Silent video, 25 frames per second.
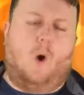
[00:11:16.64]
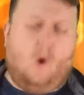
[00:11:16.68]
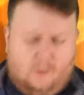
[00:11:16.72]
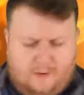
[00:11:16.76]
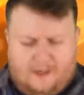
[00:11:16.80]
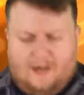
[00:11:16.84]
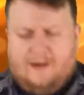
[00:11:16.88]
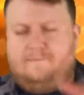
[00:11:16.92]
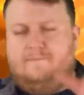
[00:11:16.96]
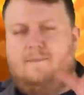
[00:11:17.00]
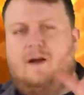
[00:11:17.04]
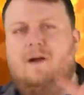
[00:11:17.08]

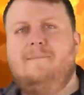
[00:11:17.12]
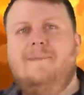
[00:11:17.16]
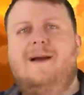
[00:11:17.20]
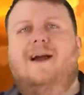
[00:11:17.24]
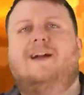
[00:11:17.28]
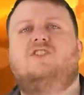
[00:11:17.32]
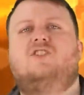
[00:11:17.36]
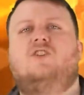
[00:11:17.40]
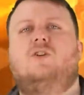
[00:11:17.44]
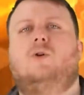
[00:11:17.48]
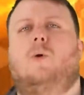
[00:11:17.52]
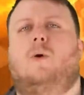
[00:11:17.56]
Okay,
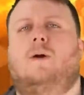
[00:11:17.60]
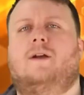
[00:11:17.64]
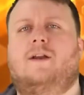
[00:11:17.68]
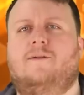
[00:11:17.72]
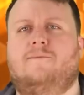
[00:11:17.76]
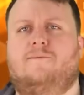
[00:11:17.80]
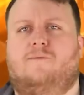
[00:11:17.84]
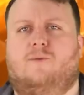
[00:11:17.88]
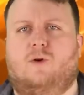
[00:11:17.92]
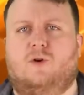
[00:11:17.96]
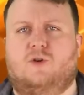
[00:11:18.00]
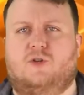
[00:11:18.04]
imagine going
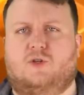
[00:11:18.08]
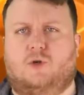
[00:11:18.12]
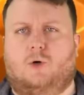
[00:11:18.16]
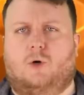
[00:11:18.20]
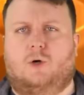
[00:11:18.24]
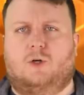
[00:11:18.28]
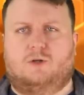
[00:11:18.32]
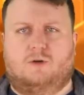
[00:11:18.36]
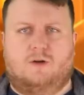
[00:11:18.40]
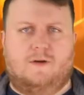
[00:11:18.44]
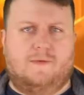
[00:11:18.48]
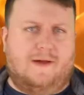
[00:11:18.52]
in for a
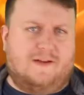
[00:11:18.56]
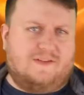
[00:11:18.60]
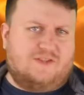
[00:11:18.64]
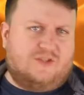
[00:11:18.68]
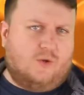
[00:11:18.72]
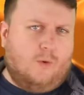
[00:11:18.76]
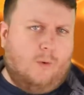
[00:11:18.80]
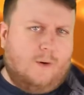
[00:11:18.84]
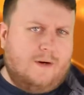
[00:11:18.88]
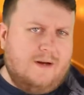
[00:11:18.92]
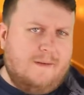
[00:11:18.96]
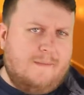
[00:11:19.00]
surgery that's
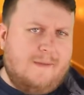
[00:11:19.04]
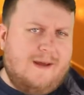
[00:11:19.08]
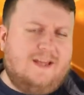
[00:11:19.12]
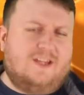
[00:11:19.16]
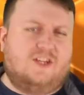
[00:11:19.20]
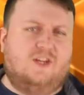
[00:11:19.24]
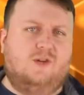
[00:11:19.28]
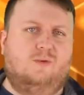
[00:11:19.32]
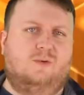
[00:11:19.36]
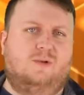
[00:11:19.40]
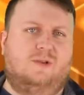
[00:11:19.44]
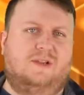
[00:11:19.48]
going to
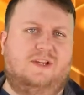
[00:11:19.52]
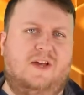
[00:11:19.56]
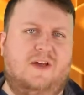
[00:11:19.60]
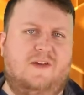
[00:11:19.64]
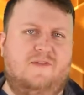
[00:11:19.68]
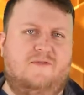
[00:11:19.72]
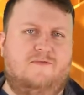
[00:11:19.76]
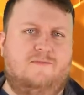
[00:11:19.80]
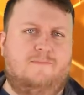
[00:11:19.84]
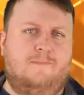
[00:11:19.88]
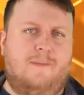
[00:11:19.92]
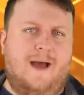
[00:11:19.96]
make you
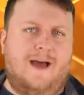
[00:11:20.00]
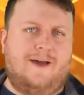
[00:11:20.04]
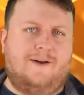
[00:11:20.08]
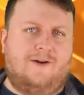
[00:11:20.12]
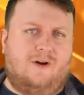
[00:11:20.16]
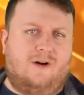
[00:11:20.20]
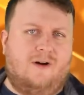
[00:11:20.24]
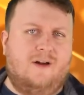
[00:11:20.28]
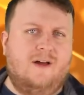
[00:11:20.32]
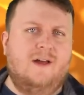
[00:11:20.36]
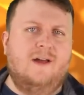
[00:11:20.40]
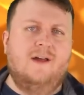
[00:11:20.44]
live
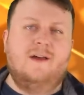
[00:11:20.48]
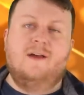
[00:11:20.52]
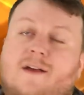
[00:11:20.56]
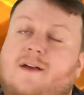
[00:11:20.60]
better,